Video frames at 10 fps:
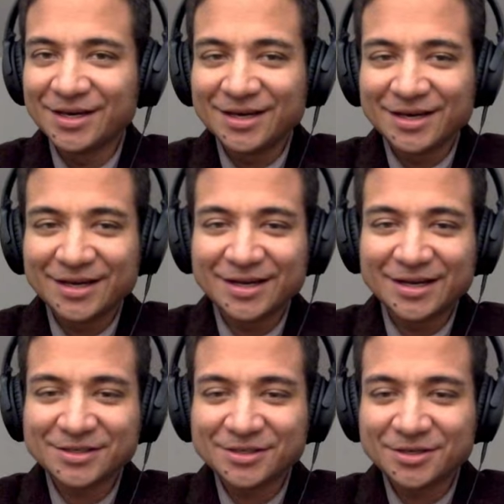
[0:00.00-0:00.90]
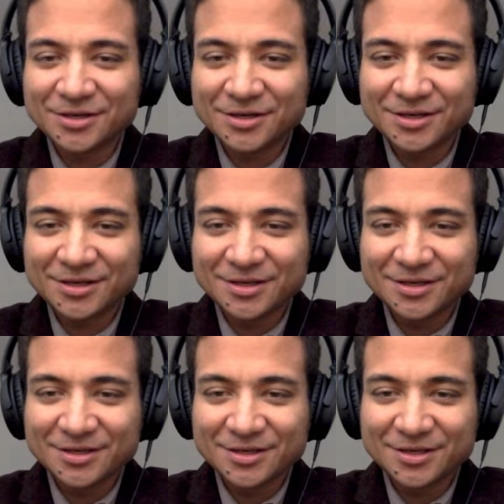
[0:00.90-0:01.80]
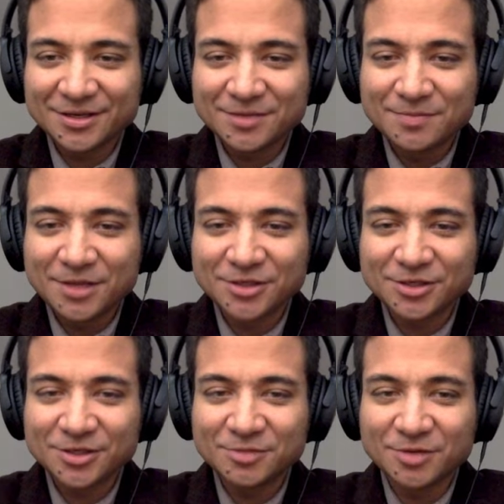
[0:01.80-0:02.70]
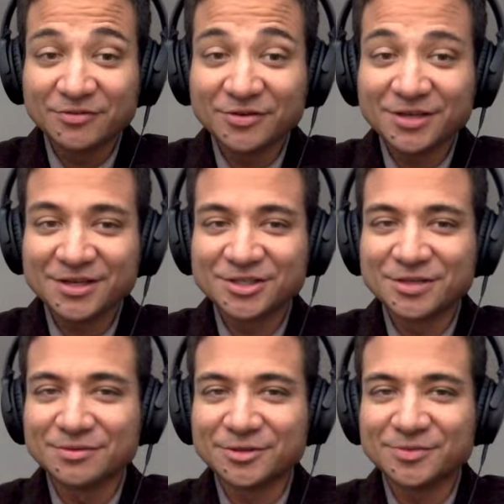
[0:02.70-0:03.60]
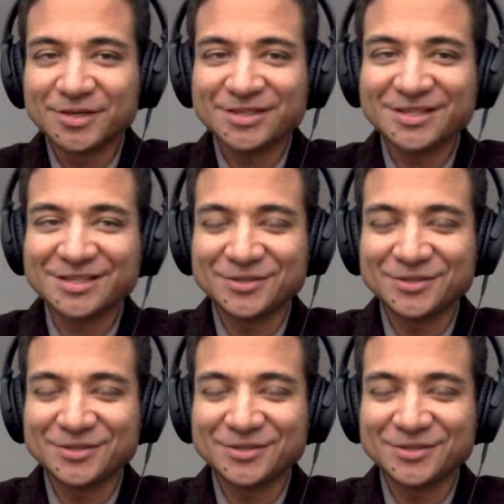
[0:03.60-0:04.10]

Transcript: I had actually not mentioned, but everything is double spaced, as you'll